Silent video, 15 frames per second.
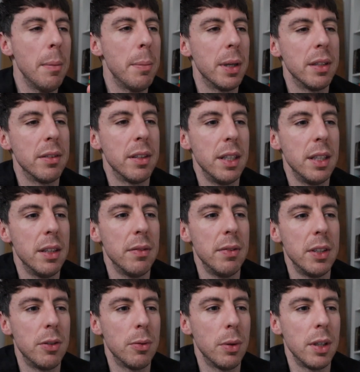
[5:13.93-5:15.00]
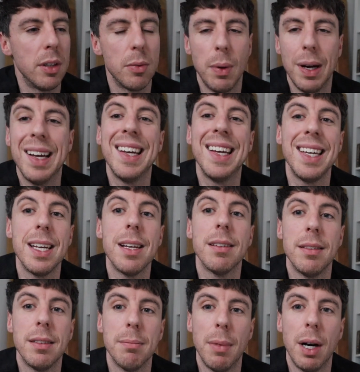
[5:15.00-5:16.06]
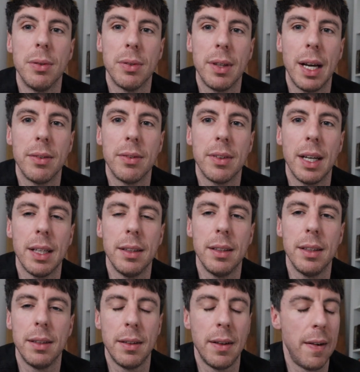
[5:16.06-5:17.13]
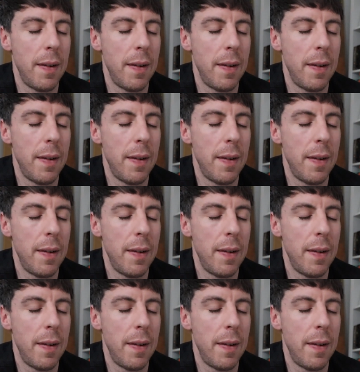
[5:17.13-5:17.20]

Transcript: But as an individual, it's where he is his most outstanding.